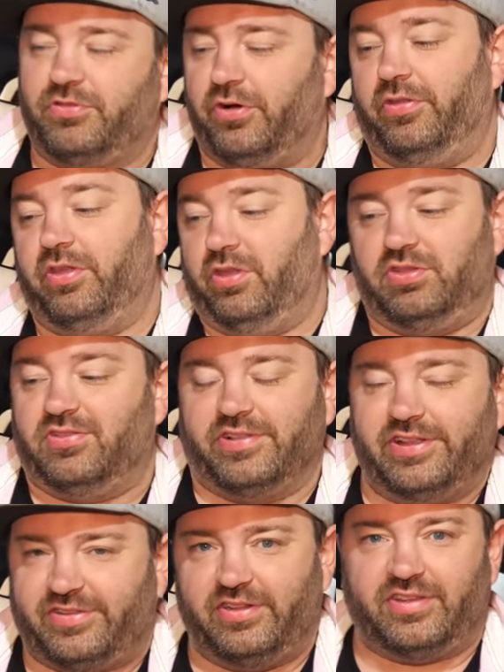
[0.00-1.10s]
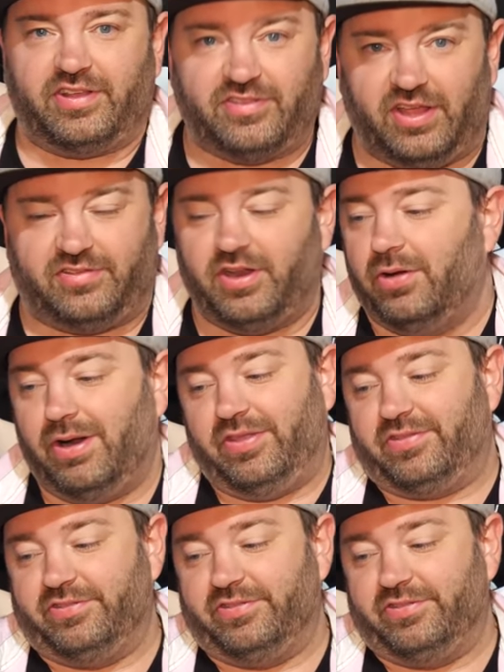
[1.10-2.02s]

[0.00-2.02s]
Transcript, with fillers: sort of these listings exist, right?